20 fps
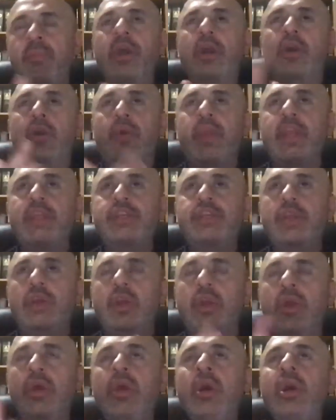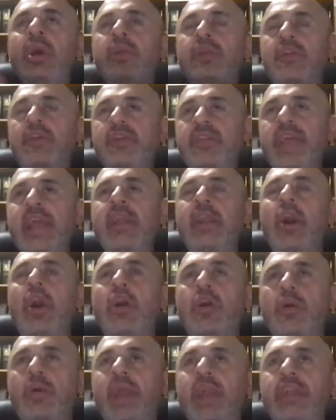be a creature, sustain
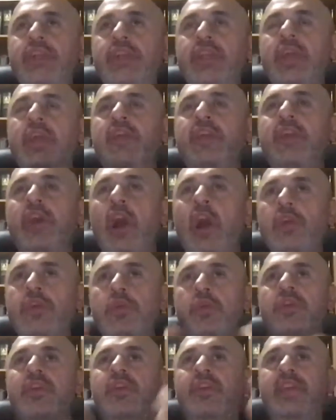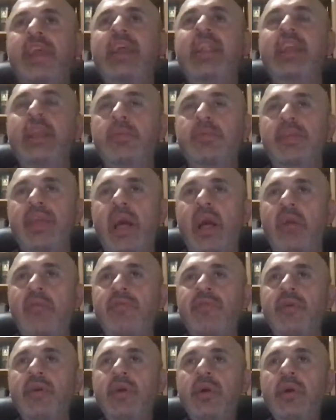all creation? Is he also sustaining
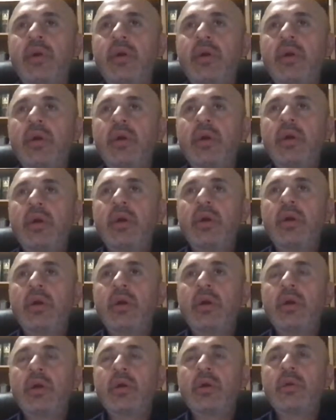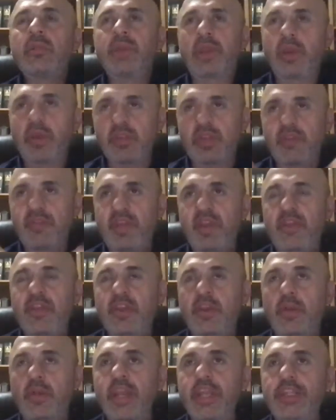himself? Because if he's
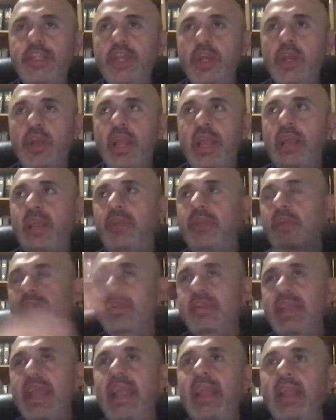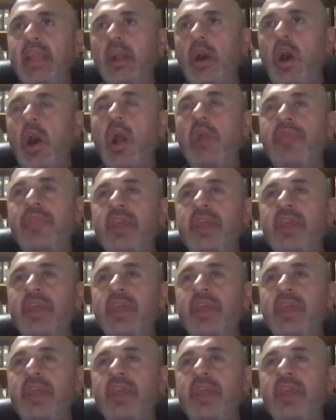a creature and he's sustaining all